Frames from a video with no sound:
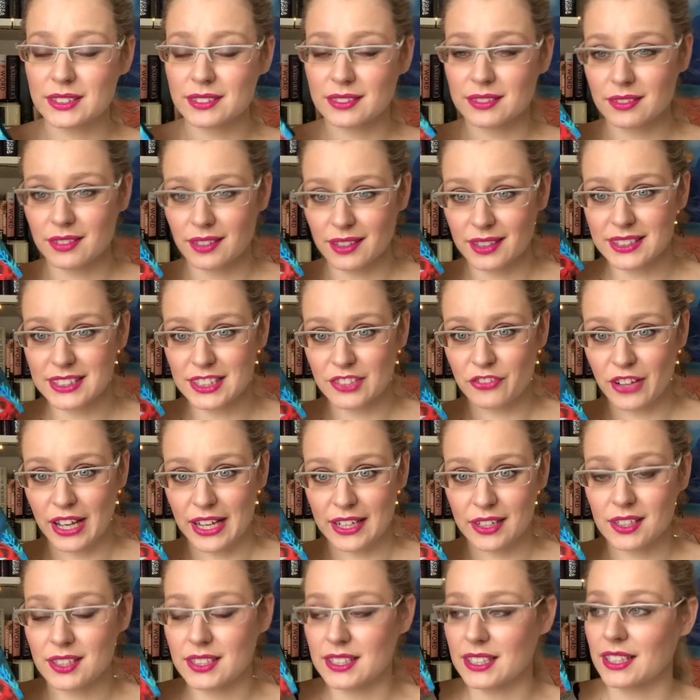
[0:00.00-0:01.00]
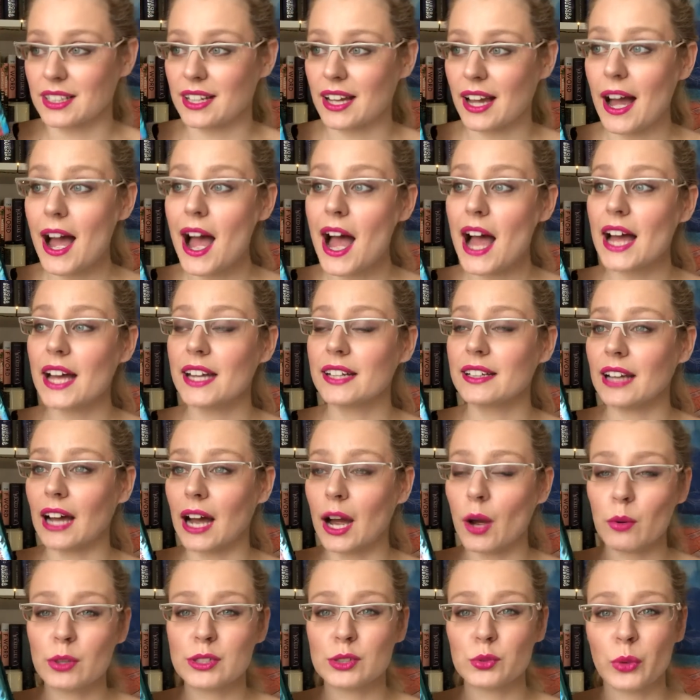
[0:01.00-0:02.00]
It's a fantasy, and I
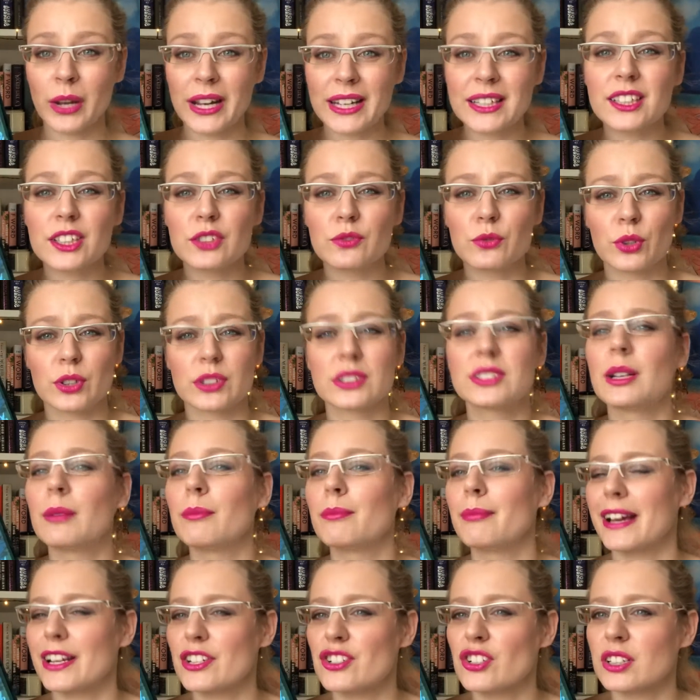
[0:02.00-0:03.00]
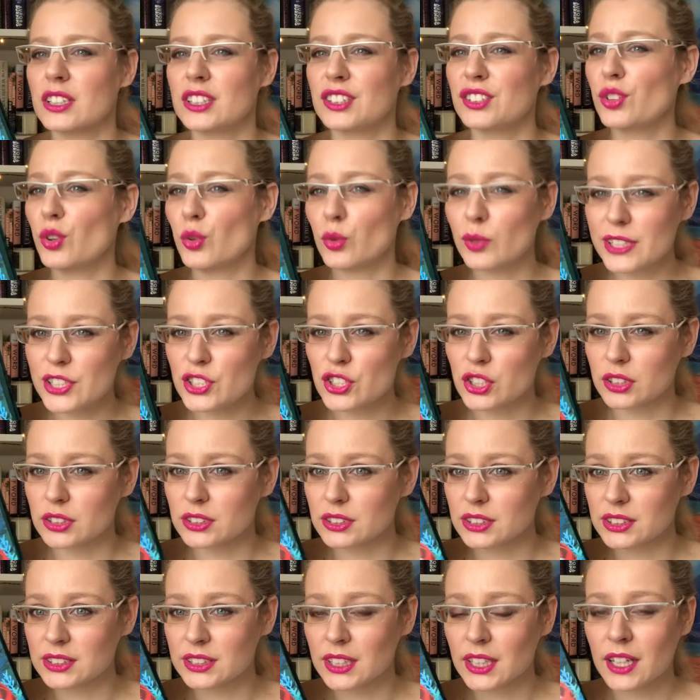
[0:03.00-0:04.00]
was waiting for some magical
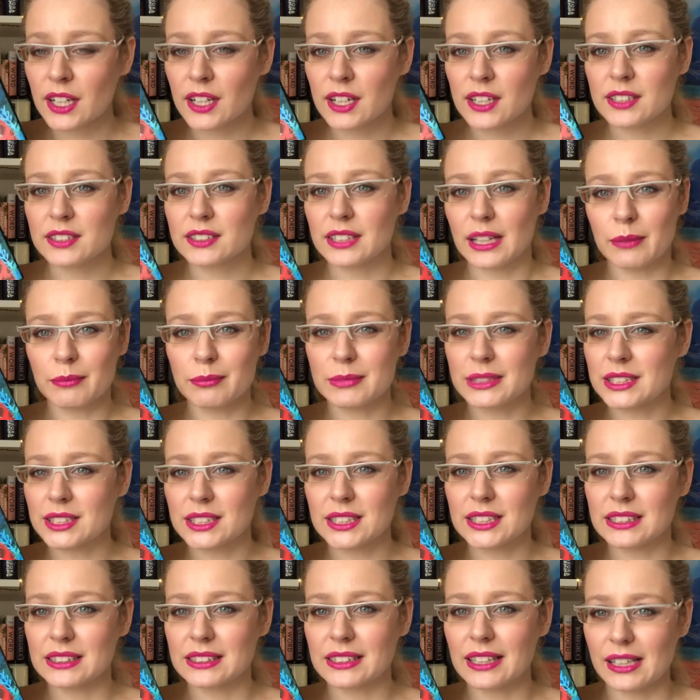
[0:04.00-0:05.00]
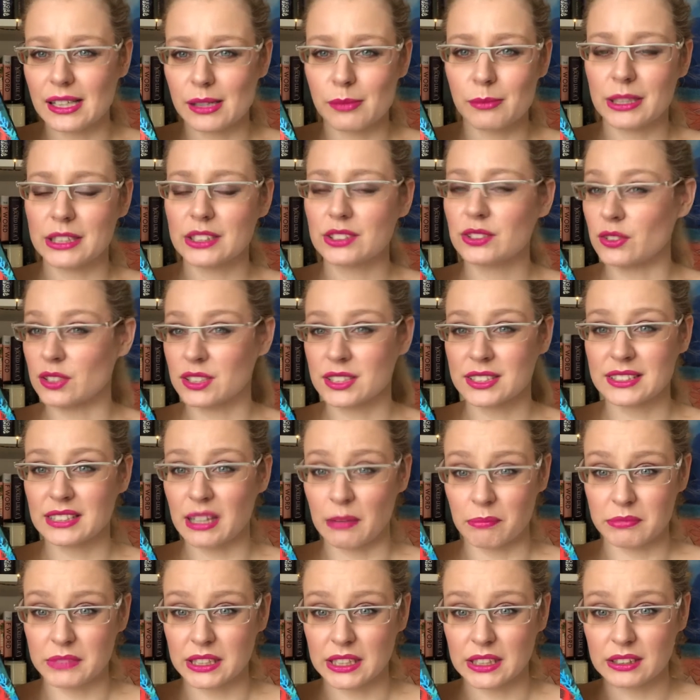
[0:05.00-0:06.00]
creatures, some mystical elements or
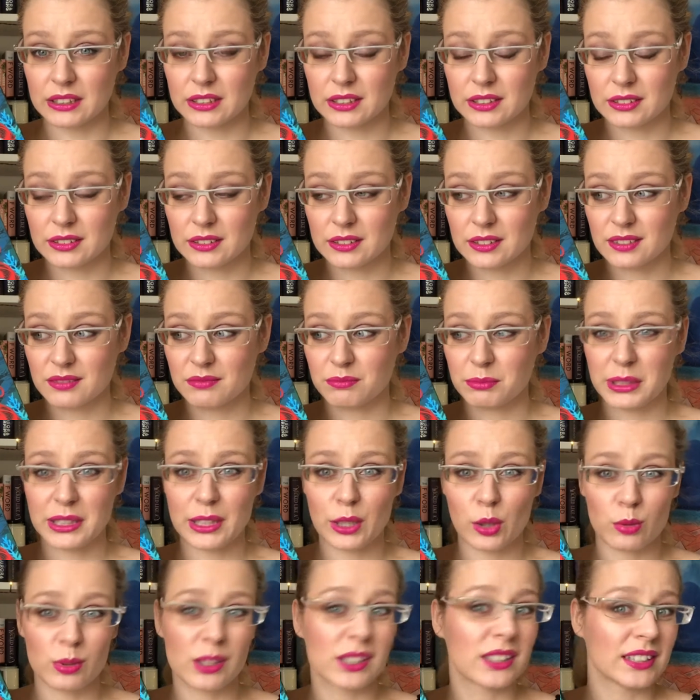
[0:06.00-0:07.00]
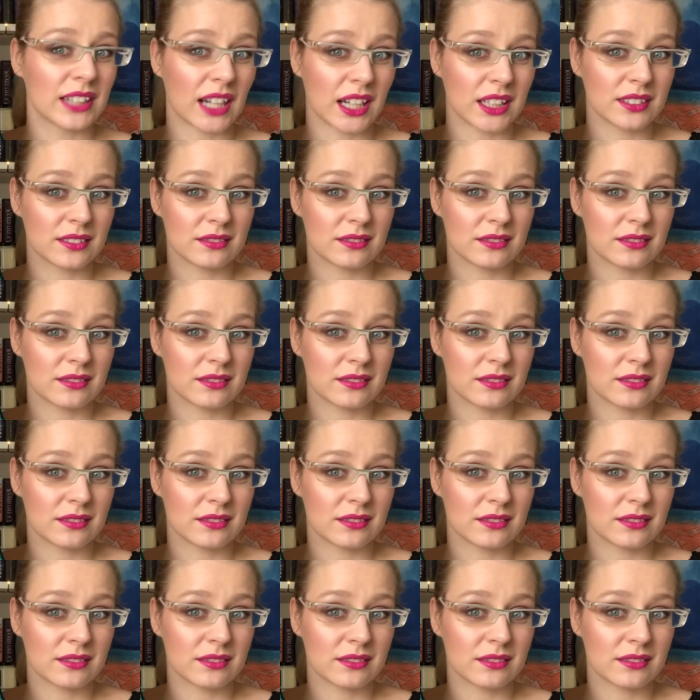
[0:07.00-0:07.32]
something, but there were none.